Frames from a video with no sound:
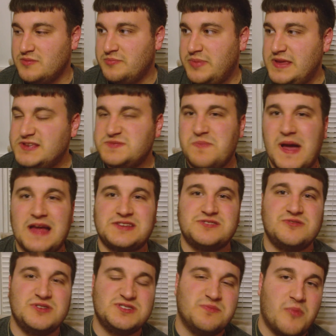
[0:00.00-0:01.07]

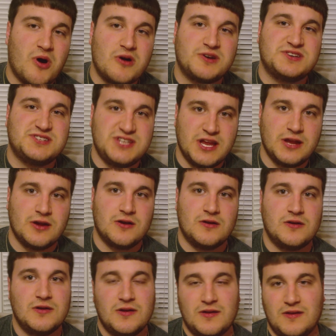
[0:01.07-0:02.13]
Beastmaster is Mark Singer